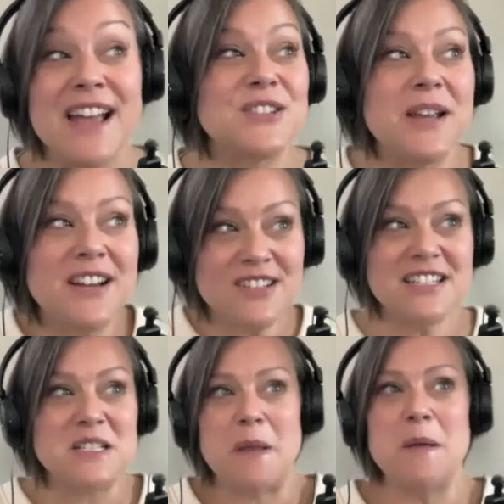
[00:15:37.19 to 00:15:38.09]
So mm. here's
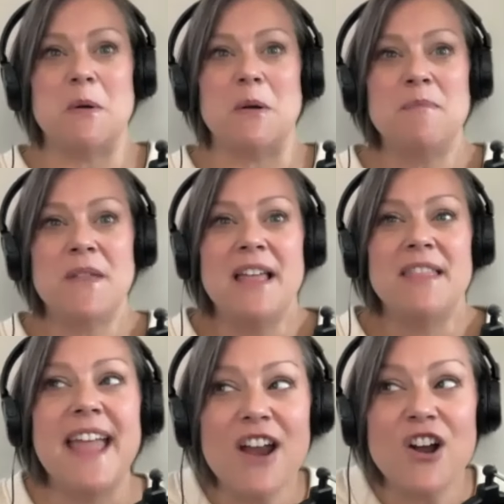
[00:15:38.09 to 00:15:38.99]
these people.
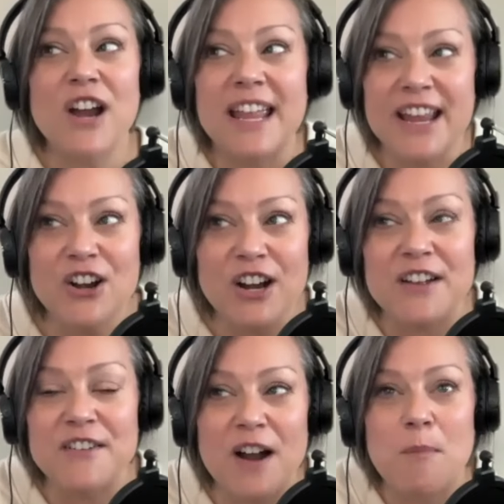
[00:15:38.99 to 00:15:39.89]
They are
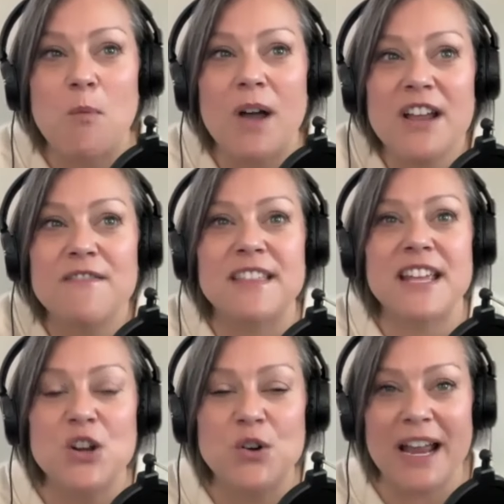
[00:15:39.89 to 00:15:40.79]
hearing from one of
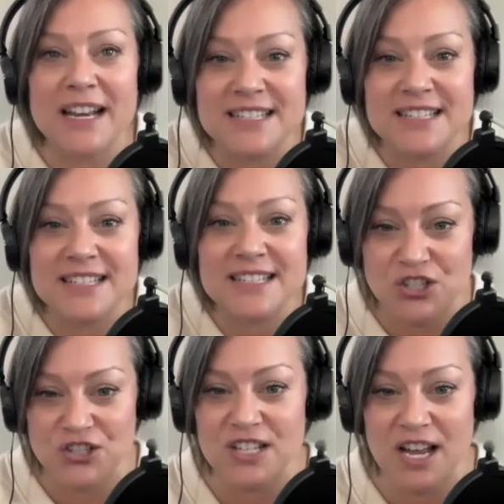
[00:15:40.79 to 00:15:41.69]
the greatest
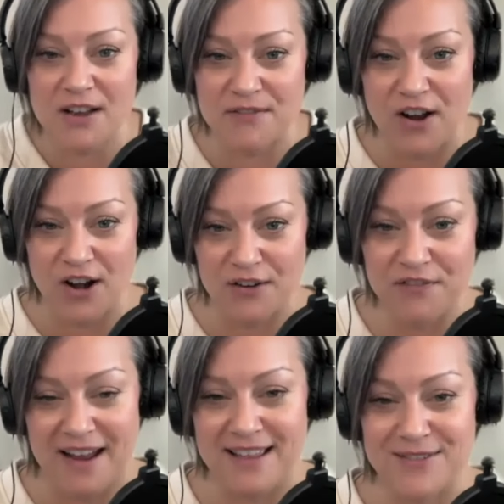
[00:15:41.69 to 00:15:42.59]
teachers of our
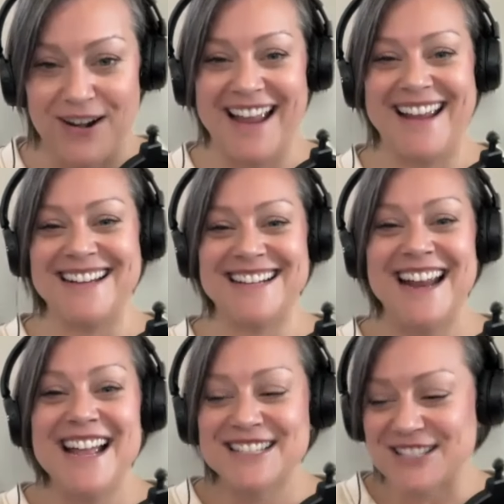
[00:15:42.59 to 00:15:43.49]
faith, right?
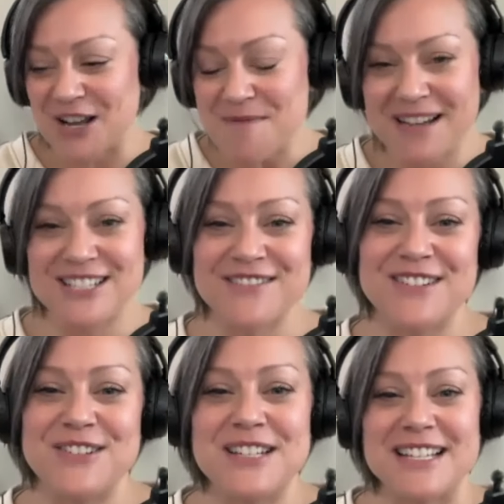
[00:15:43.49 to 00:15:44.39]
Yeah. So much of the
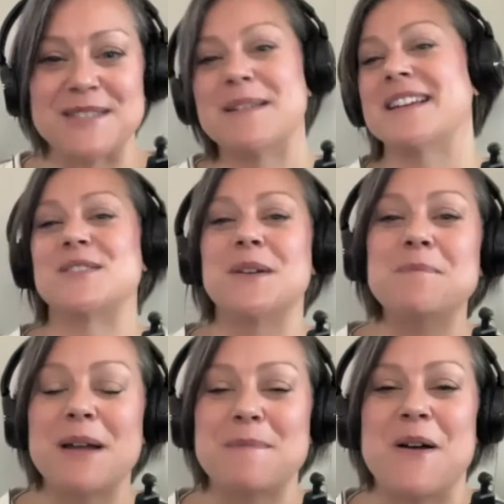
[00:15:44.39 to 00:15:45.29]
New Testament is
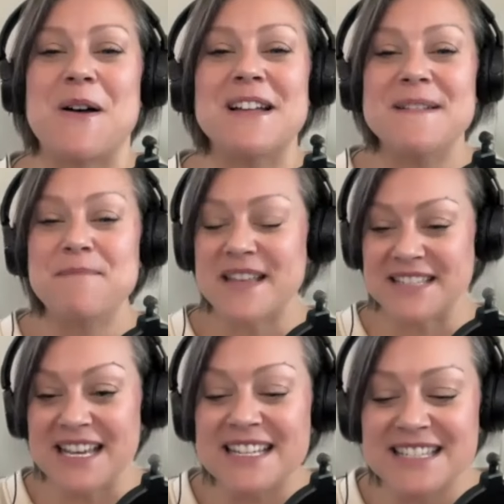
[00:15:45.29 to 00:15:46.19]
written by Paul,
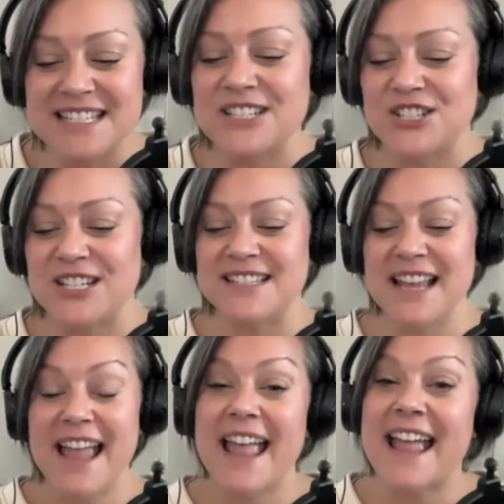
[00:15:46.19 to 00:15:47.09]
is his teachings.
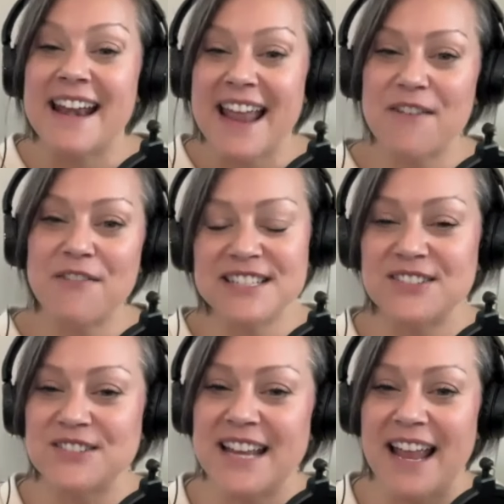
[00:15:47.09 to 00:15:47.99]
And every
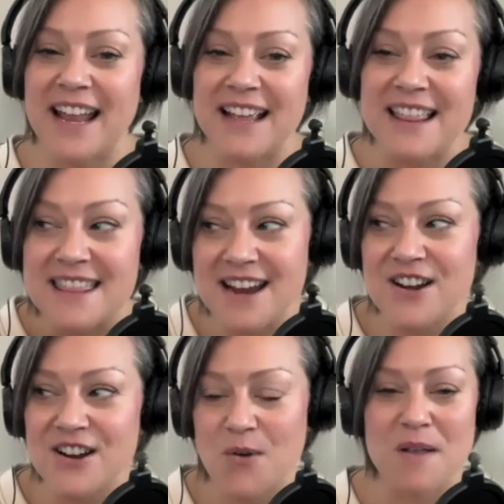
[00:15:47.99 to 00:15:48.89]
single day,
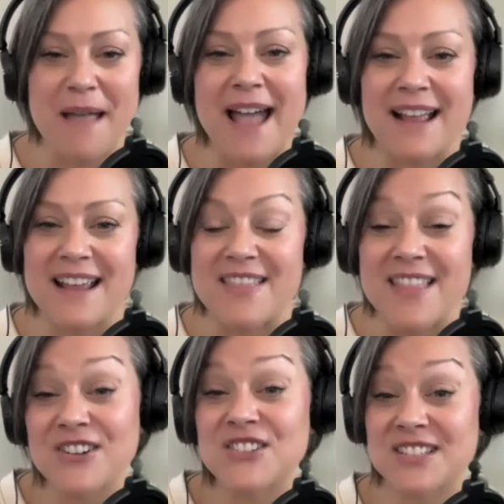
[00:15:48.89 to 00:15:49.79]
they're going back and
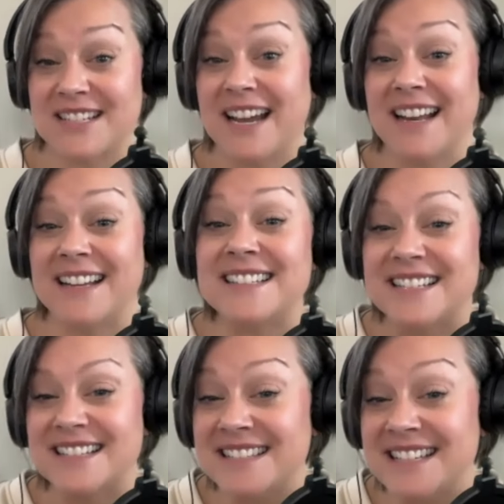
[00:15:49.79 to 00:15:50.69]
they're studying
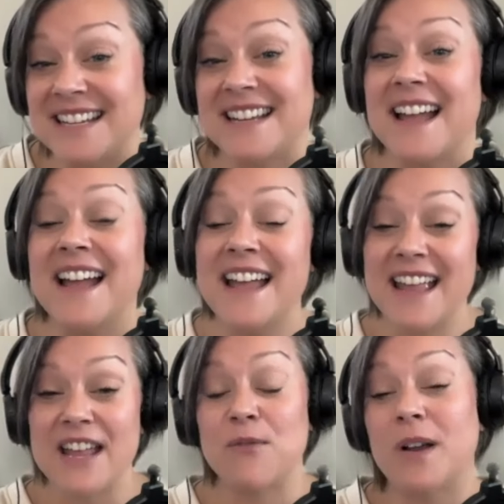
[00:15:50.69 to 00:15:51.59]
to see
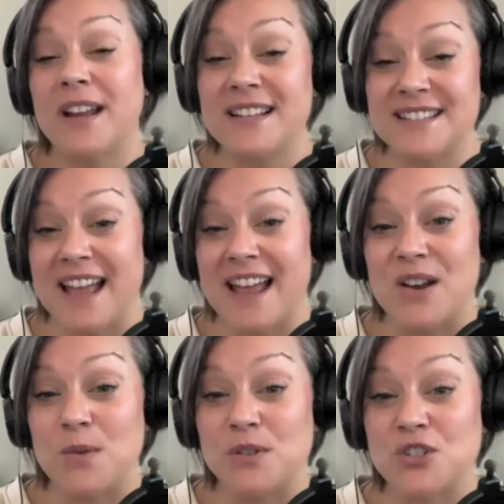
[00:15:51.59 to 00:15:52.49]
if what he
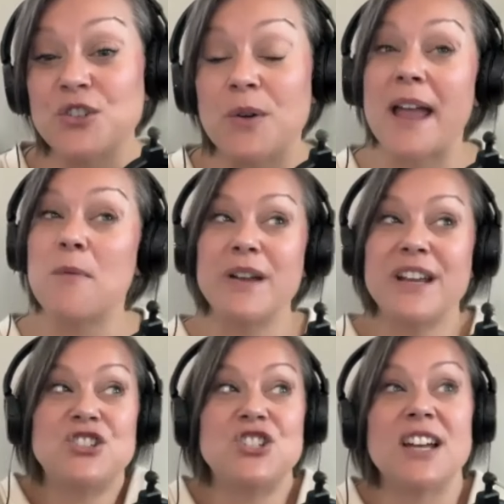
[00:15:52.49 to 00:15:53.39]
said was true. And
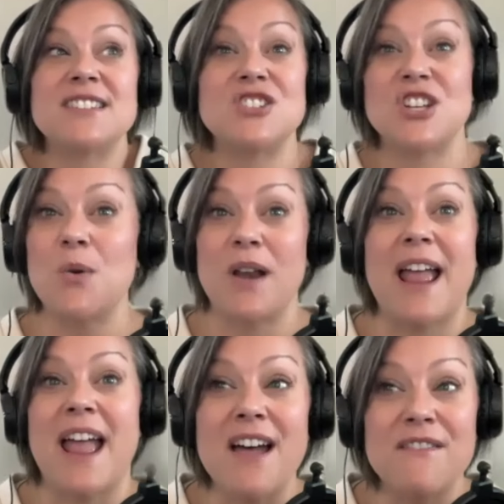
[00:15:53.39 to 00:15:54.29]
we just don't
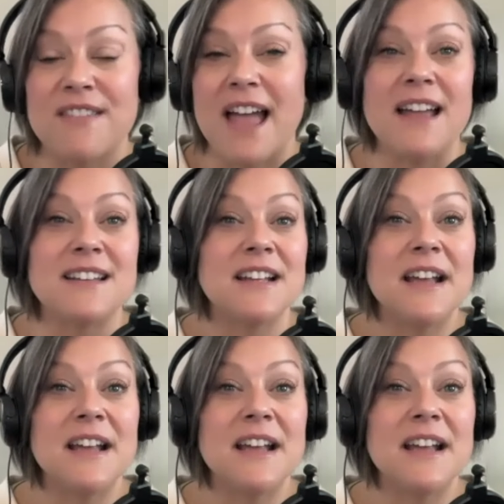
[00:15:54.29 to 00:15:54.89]
have that